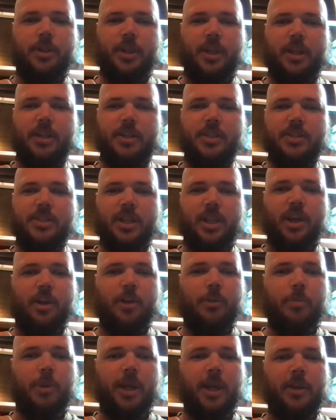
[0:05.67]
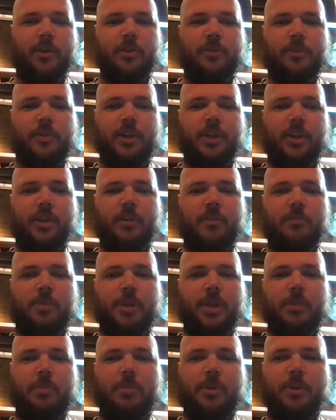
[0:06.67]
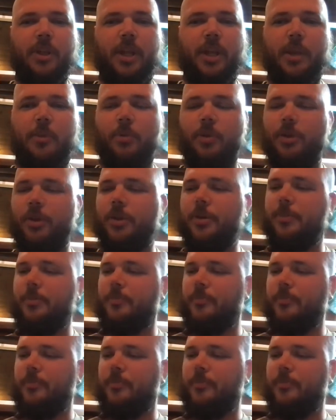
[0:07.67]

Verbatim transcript: That is the autobiography of Big Bill Haywood.